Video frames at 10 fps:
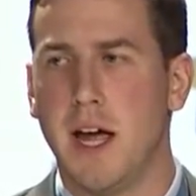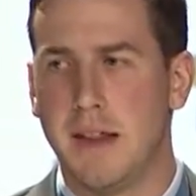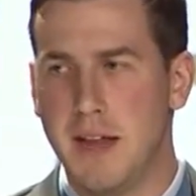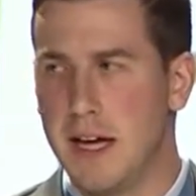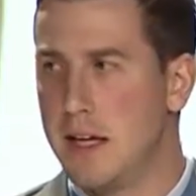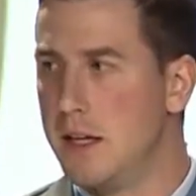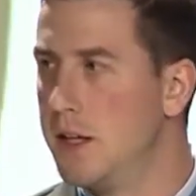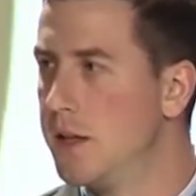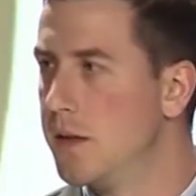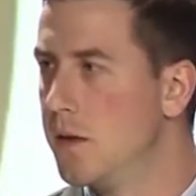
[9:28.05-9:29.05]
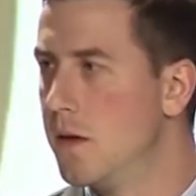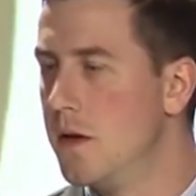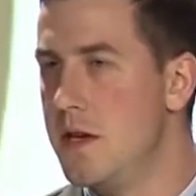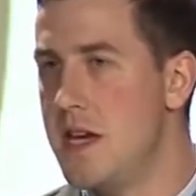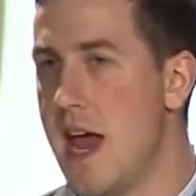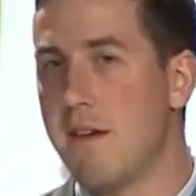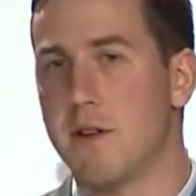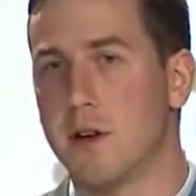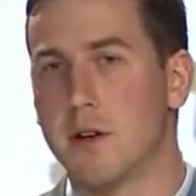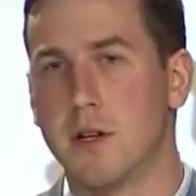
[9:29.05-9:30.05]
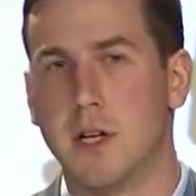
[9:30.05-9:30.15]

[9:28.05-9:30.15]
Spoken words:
And they never